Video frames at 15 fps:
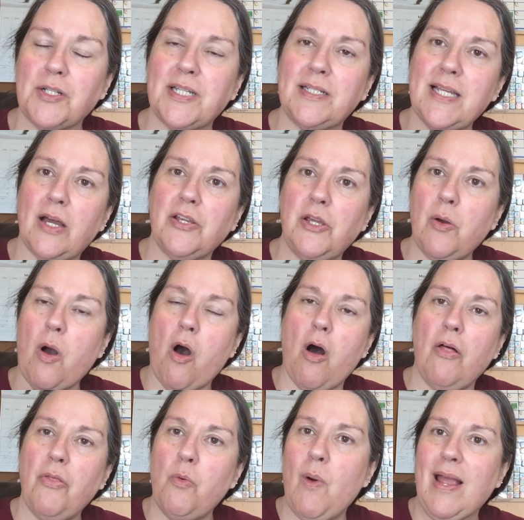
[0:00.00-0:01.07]
to tell you
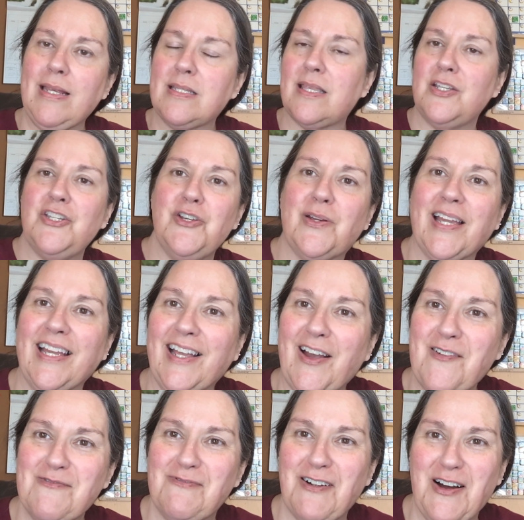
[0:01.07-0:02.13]
all the ways that you can
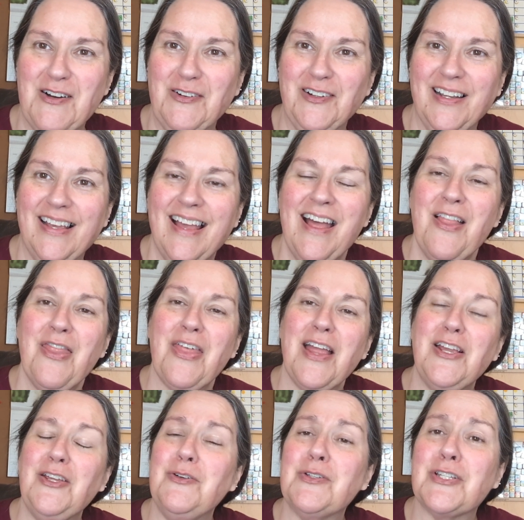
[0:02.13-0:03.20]
go vote.
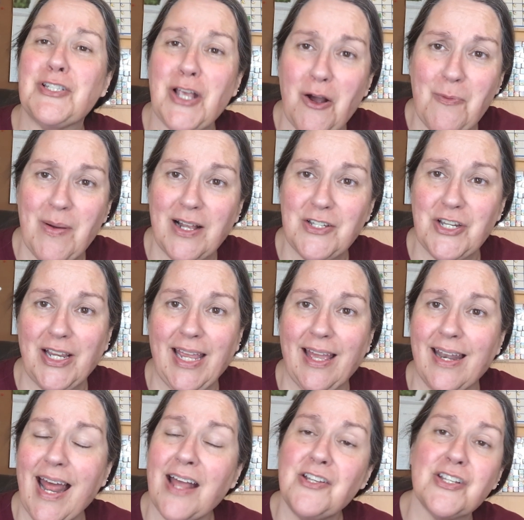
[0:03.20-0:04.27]
Thank you so much
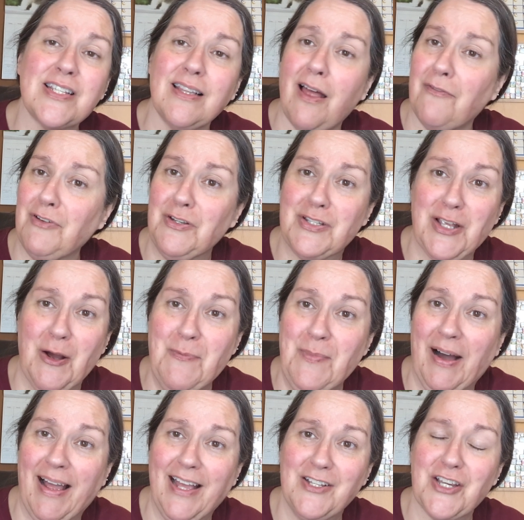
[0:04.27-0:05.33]
again. I just love you so
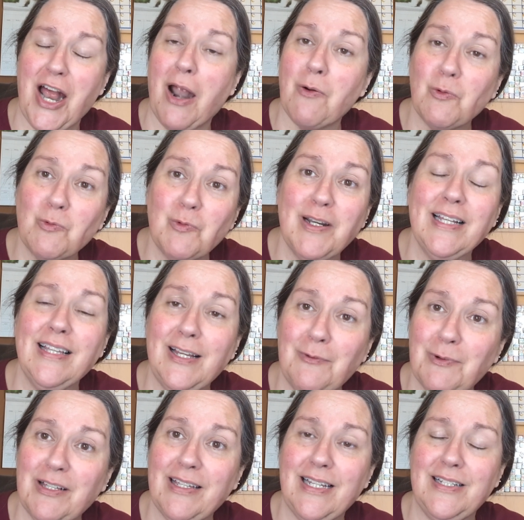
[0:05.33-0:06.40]
much. I really,
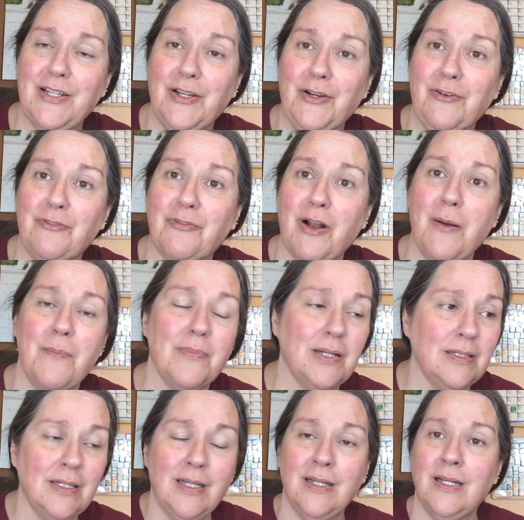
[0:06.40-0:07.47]
really do. From
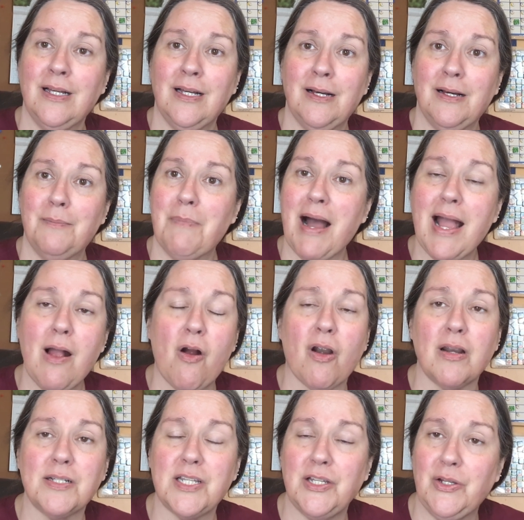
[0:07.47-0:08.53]
my
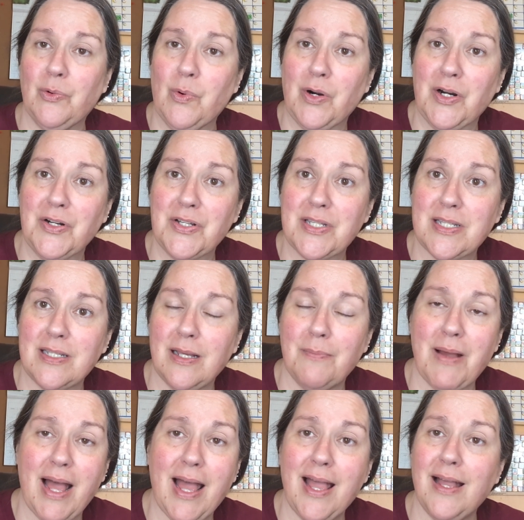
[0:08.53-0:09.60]
heart to yours.
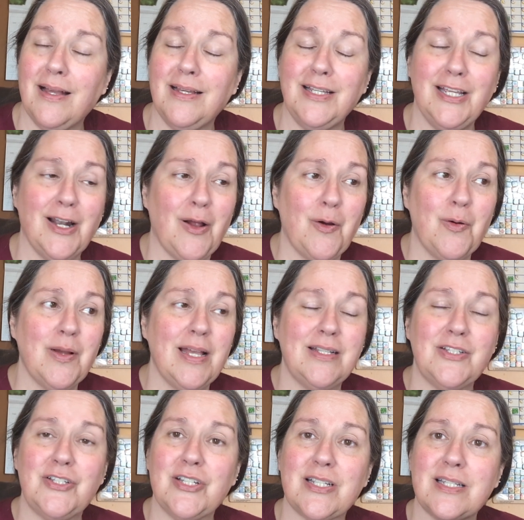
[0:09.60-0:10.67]

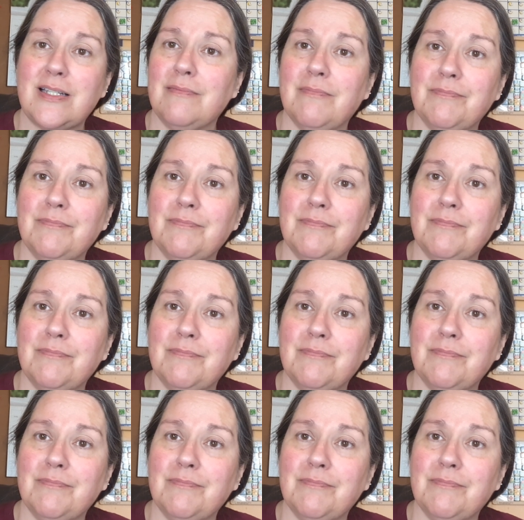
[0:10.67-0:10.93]
It's just